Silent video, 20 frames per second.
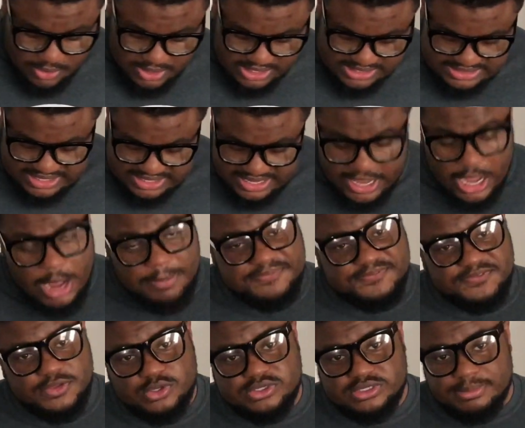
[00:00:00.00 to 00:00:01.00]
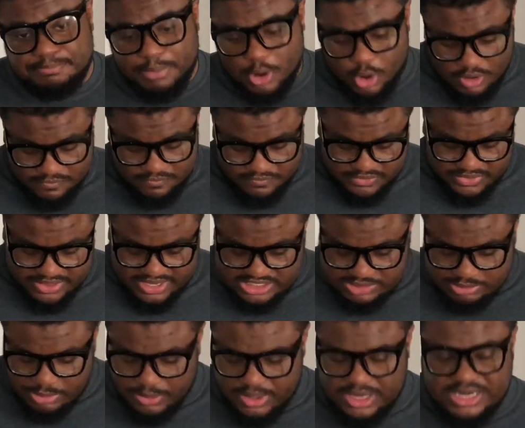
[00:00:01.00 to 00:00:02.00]
it's gonna help if you use a bowl for this, where
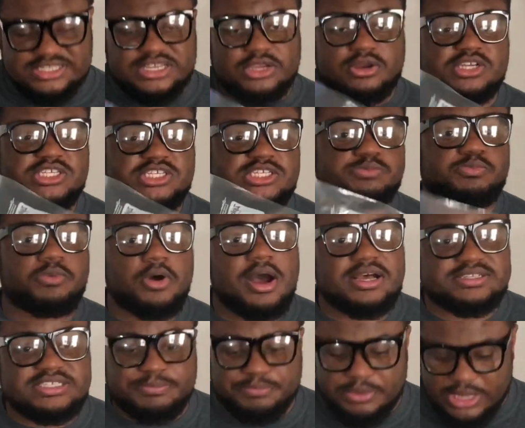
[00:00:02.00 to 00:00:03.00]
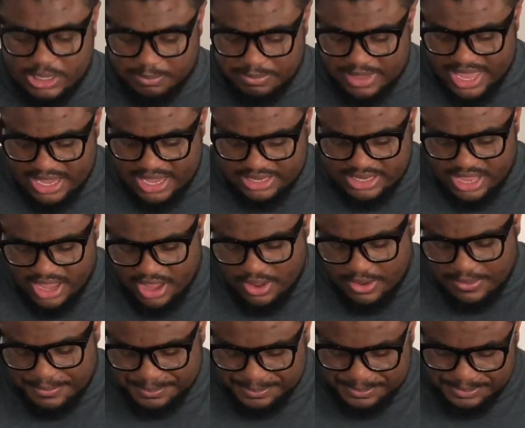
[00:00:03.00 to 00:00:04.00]
we're gonna take our small Ziploc bag now,
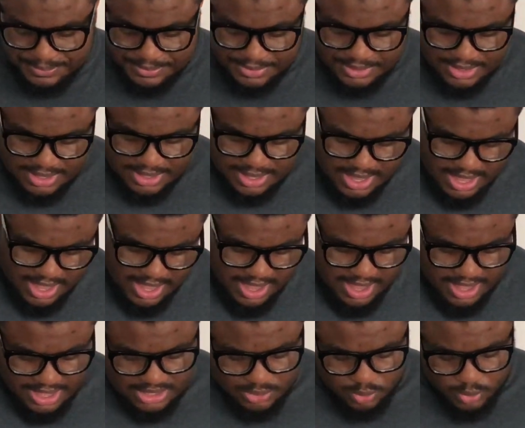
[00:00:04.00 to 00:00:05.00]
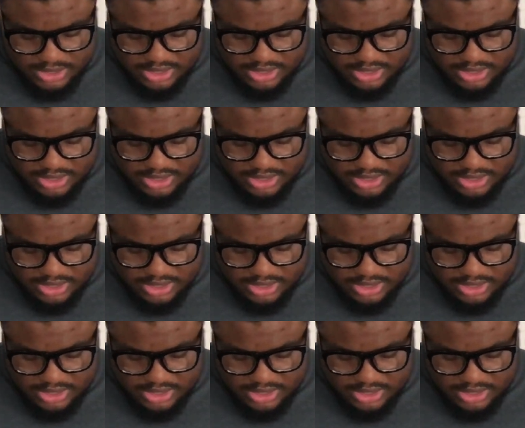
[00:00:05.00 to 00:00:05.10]
and we